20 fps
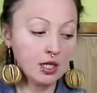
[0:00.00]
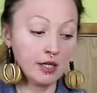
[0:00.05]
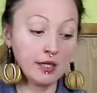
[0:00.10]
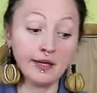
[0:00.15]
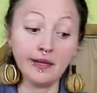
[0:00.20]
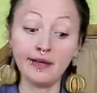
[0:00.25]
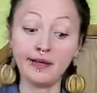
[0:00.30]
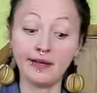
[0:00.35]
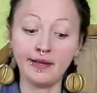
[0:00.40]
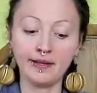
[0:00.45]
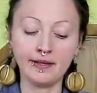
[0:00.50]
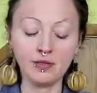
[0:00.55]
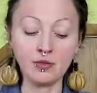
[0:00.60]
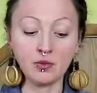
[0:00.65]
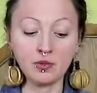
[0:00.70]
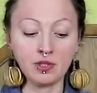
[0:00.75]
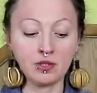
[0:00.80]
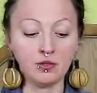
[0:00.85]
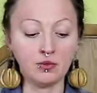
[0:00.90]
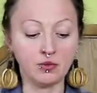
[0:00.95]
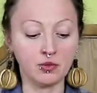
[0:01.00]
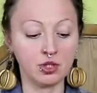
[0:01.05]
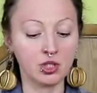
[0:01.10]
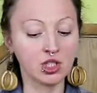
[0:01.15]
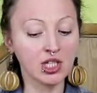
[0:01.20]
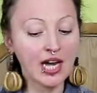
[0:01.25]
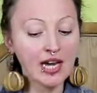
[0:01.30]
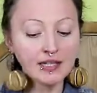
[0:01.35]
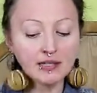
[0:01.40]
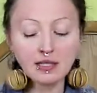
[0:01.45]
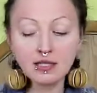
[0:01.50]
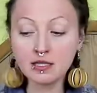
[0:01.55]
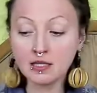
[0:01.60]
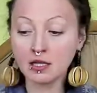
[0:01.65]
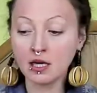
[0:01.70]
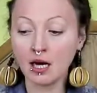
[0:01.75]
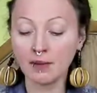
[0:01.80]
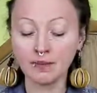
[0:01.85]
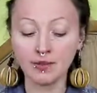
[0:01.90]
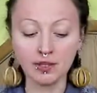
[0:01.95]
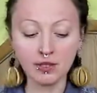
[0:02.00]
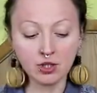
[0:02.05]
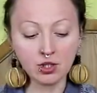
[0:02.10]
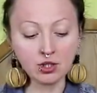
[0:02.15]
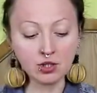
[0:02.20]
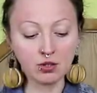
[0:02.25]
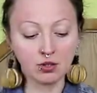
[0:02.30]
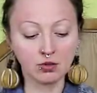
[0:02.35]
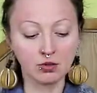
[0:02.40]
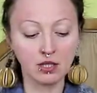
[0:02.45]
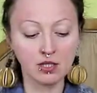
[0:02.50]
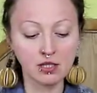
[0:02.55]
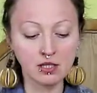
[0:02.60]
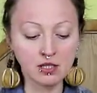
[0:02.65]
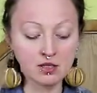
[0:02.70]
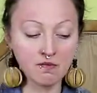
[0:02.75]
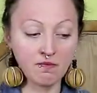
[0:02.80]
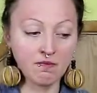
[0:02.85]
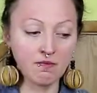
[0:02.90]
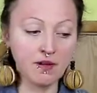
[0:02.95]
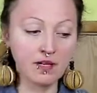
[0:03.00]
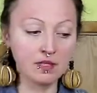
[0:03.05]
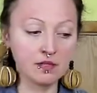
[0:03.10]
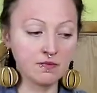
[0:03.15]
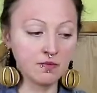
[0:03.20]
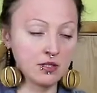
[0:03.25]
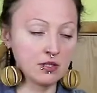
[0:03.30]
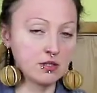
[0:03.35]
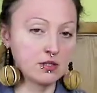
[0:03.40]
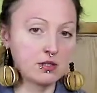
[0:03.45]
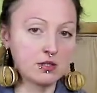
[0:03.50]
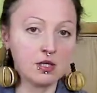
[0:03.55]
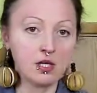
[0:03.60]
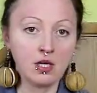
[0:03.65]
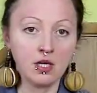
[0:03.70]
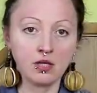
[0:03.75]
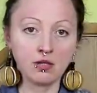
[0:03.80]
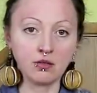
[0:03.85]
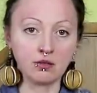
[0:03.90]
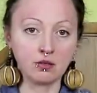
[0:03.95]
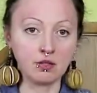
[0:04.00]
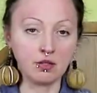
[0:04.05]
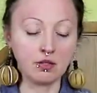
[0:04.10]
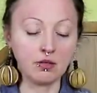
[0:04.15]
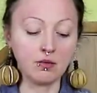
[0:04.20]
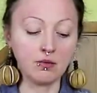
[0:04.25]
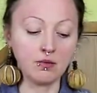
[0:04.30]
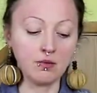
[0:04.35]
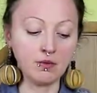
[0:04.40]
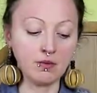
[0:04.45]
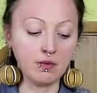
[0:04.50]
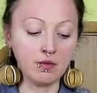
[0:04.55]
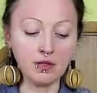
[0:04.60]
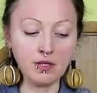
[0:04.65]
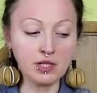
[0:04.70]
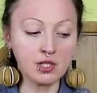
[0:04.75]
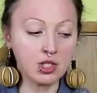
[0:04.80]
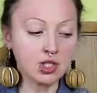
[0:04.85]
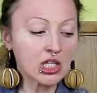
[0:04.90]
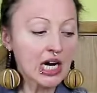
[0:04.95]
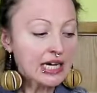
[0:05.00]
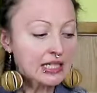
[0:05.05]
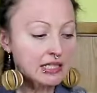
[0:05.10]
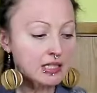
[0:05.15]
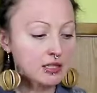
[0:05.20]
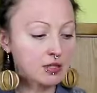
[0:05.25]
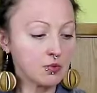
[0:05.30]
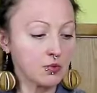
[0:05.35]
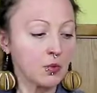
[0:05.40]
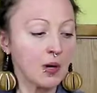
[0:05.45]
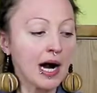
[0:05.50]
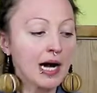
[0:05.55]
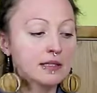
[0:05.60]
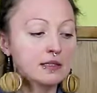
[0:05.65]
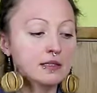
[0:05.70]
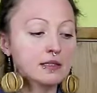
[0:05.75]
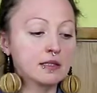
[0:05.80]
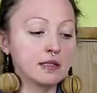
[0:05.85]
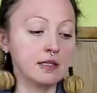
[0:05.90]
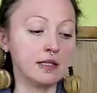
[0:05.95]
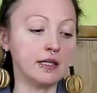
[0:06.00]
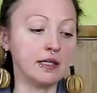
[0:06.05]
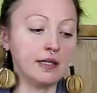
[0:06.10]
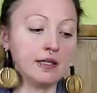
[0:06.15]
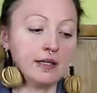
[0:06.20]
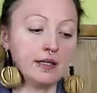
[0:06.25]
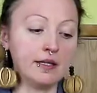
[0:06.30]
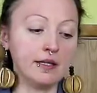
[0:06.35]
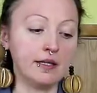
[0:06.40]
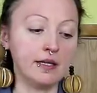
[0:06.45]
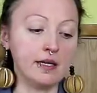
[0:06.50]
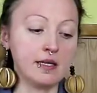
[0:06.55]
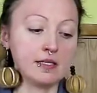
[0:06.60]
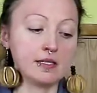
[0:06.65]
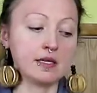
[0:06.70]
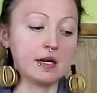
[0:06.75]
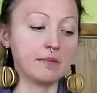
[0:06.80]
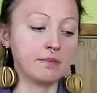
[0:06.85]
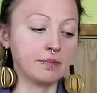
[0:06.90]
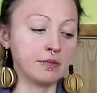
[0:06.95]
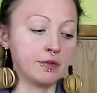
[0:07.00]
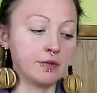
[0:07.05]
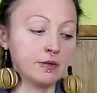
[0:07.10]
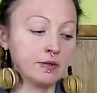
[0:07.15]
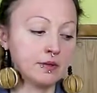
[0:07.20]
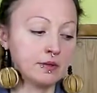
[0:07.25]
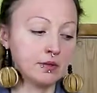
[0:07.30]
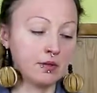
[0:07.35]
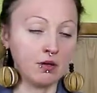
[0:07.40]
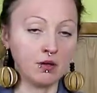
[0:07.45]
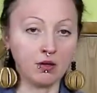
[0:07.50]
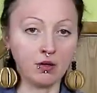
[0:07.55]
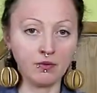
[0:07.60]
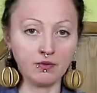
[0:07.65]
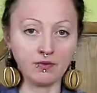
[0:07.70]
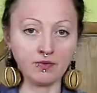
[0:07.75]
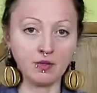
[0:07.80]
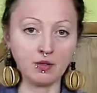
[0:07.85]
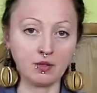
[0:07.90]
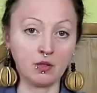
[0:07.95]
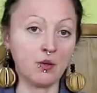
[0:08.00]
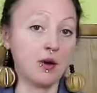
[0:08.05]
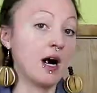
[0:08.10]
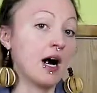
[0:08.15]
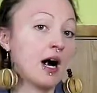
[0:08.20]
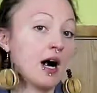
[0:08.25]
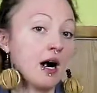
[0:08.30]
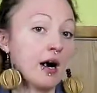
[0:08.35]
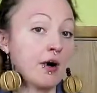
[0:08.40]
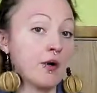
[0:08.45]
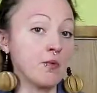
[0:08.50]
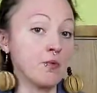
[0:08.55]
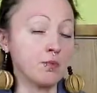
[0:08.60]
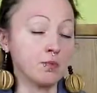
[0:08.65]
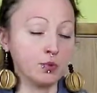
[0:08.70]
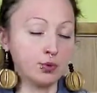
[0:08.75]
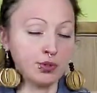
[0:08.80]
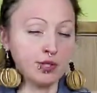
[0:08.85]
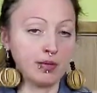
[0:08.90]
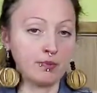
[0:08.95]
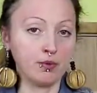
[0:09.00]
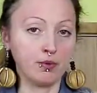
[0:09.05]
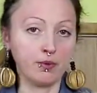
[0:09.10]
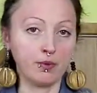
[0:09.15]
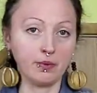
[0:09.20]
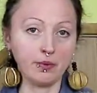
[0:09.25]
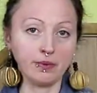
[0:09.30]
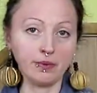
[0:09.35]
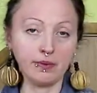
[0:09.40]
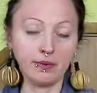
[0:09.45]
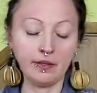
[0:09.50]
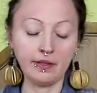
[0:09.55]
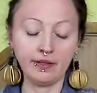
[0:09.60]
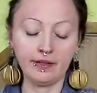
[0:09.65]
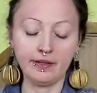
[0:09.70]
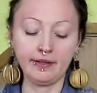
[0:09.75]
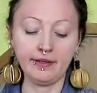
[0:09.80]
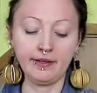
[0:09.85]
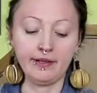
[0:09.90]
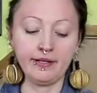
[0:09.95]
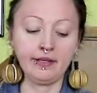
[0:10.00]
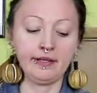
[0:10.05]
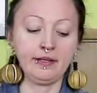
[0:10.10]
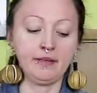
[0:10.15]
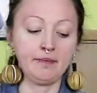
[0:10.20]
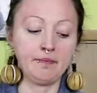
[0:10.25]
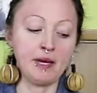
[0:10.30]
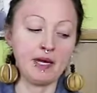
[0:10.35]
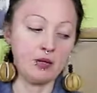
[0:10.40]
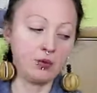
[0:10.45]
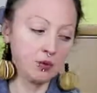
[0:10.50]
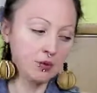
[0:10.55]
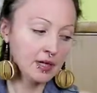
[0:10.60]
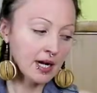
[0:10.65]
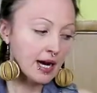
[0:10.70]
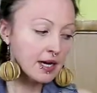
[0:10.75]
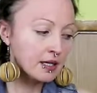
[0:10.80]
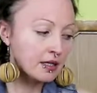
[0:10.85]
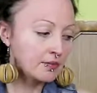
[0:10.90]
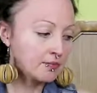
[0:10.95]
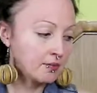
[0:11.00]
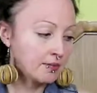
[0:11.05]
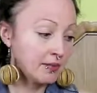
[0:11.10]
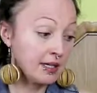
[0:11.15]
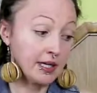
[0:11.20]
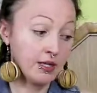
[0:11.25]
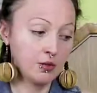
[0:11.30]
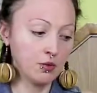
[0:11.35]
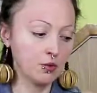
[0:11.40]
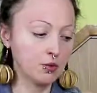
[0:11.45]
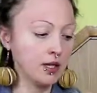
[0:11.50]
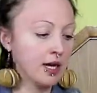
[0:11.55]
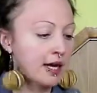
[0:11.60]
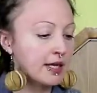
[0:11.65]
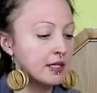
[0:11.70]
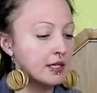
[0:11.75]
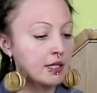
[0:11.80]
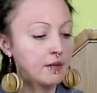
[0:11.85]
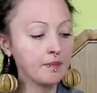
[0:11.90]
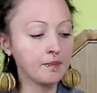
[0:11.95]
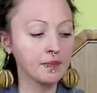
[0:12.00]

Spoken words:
You can use Chinese cabbage. So there is very, you know, it's just one sample of, you know, how Buddha bowl may look like.